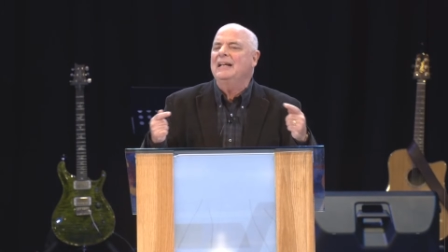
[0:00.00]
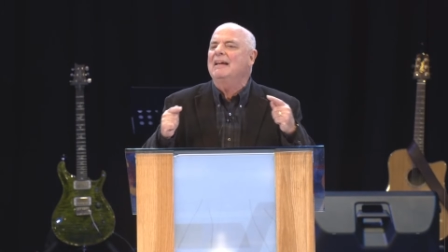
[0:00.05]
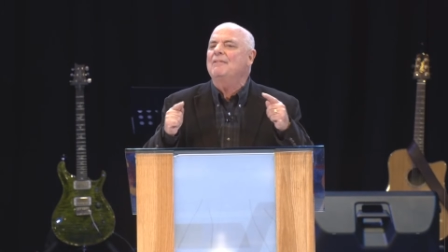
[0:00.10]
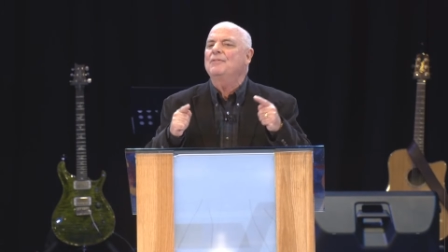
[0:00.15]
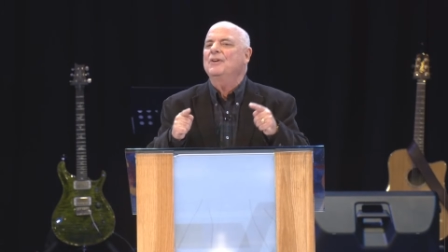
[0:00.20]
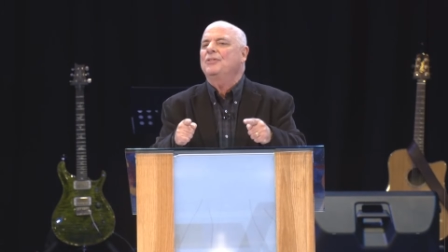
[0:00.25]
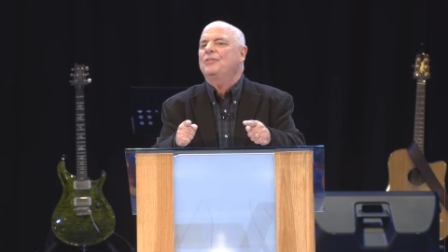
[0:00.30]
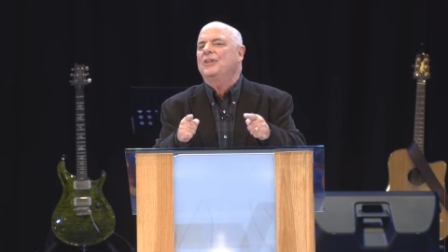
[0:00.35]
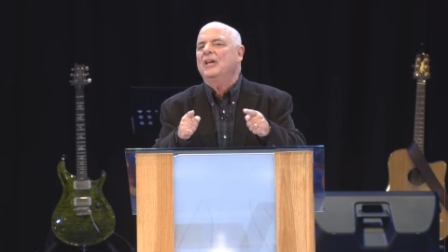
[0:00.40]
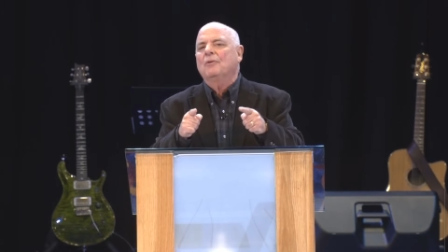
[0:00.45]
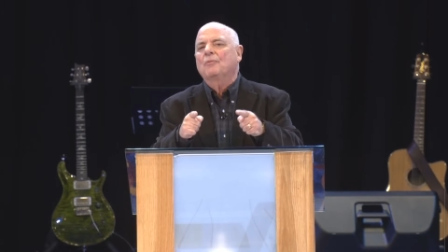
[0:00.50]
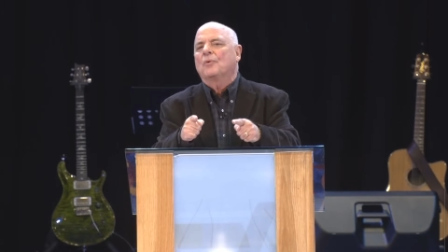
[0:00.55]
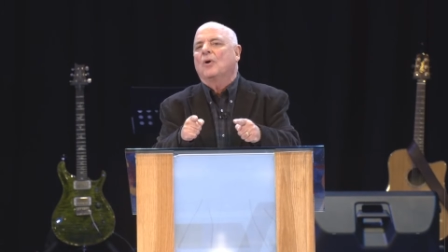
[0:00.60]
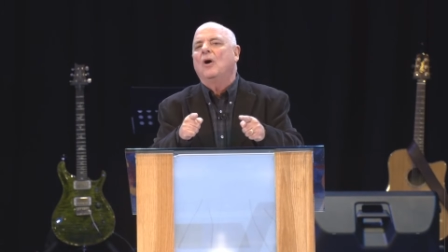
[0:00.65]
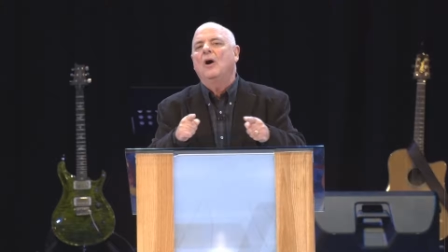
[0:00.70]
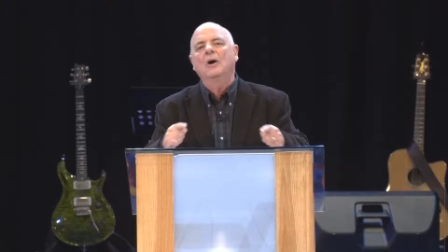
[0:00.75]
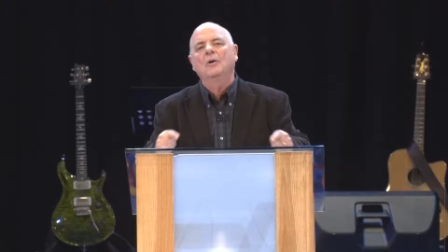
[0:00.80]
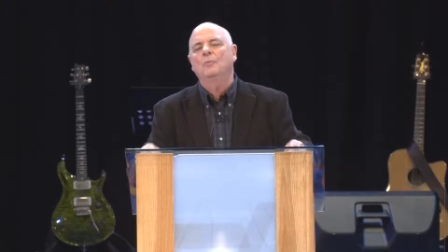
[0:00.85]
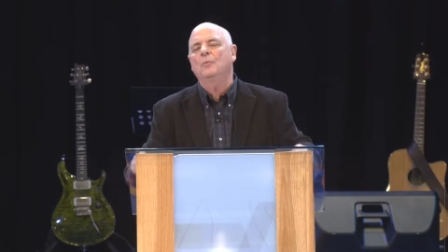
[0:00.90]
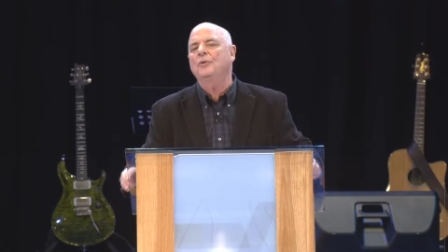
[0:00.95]
everything
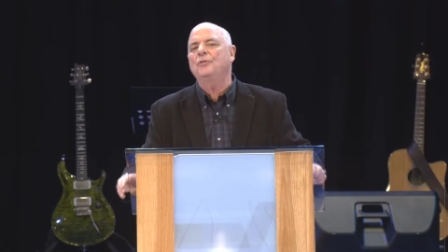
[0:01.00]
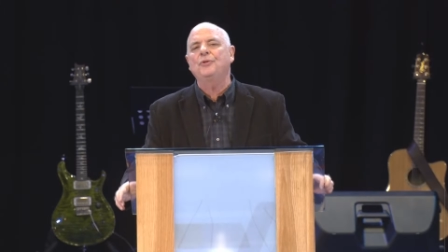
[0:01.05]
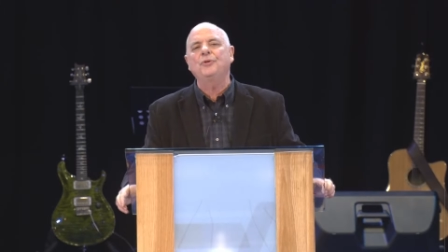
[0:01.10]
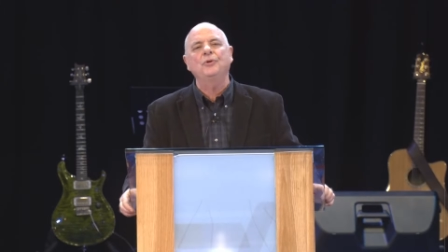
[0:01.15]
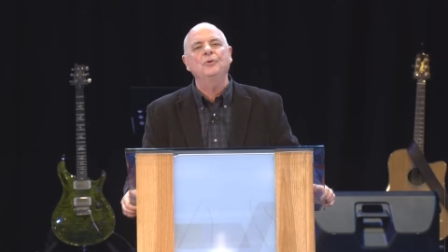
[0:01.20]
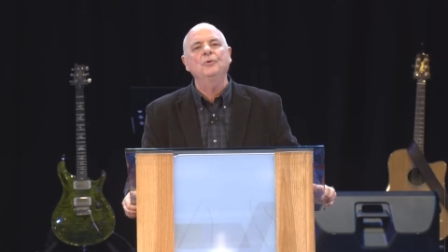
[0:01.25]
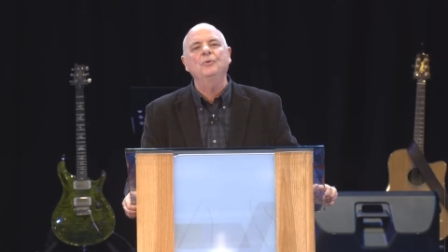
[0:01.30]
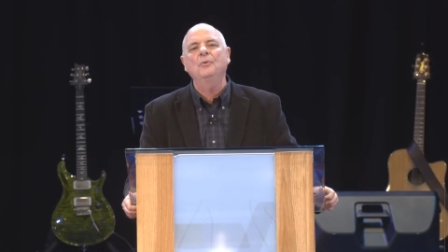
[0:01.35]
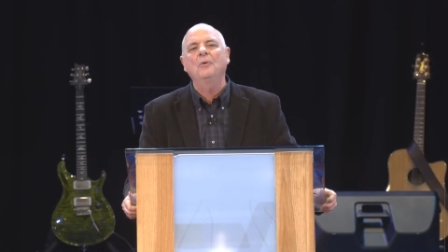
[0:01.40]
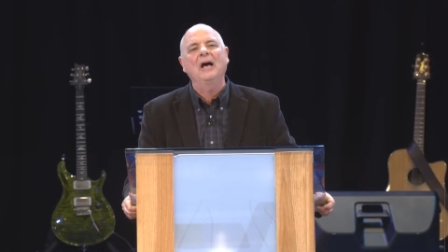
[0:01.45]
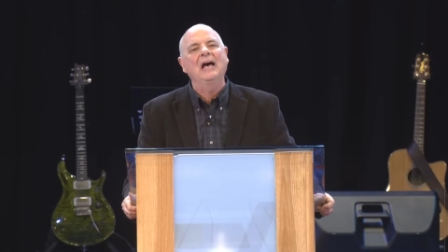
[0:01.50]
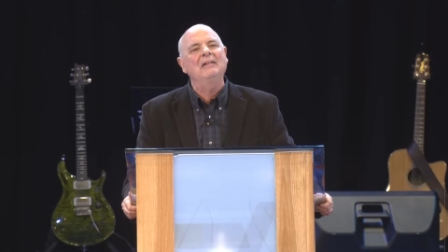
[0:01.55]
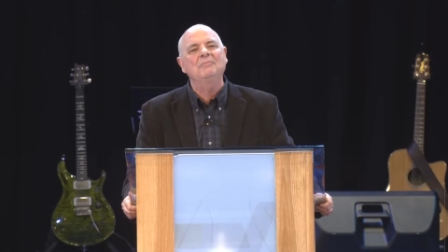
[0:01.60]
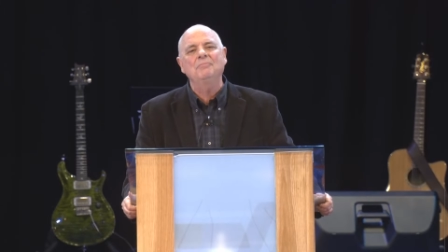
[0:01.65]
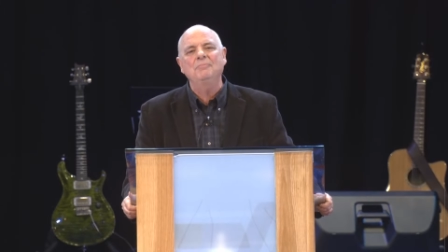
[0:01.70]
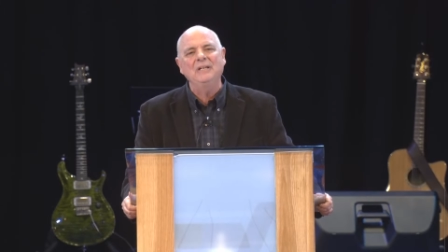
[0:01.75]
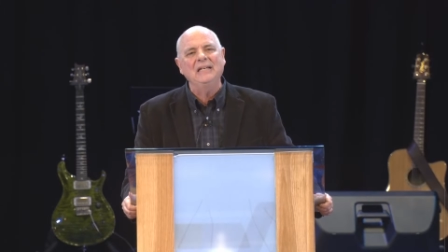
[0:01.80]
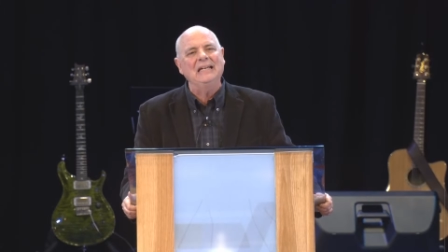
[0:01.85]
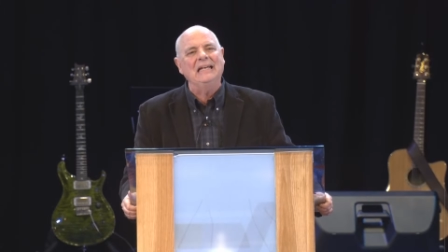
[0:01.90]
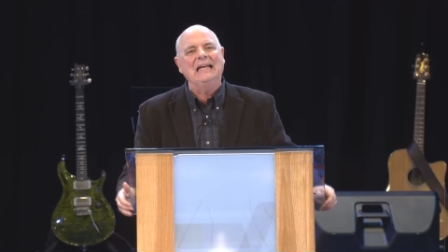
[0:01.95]
wrong with you
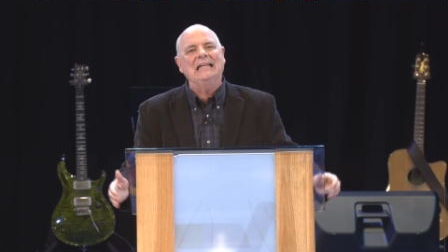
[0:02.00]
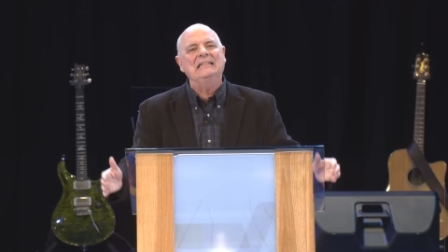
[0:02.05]
and me.